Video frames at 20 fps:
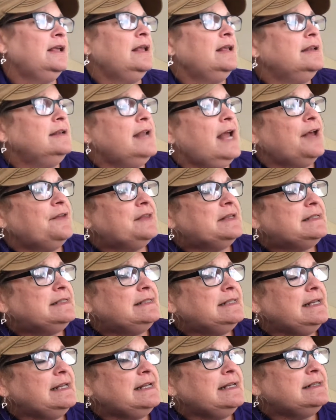Now the
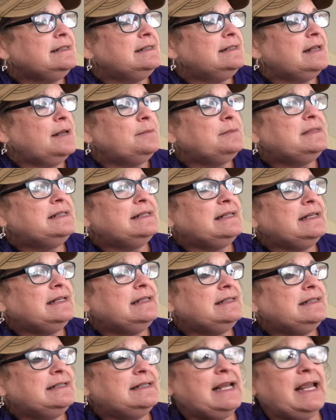seeds, some
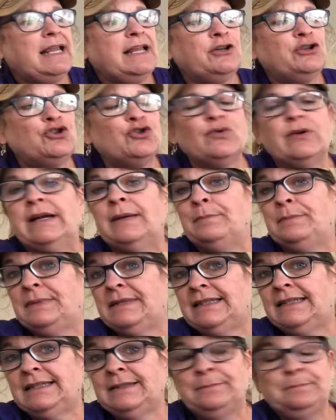seeds take
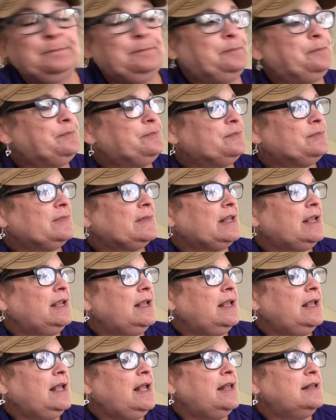trips.
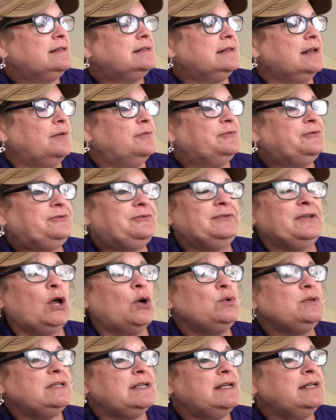Some
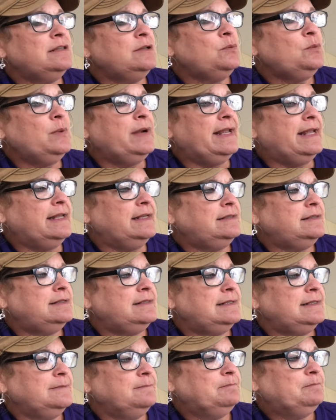float in the
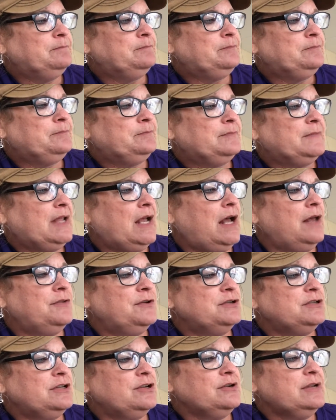wind.
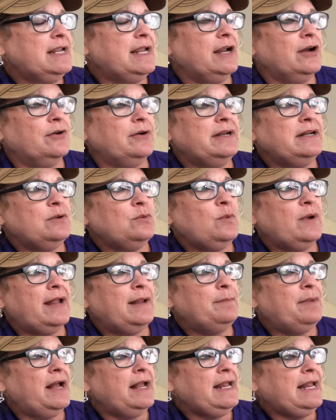Others are carried away
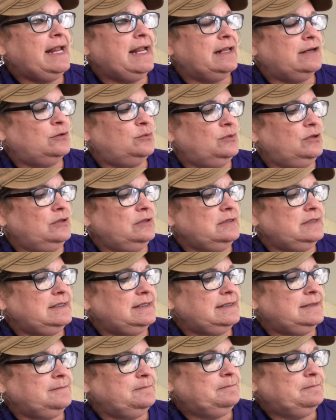by animals.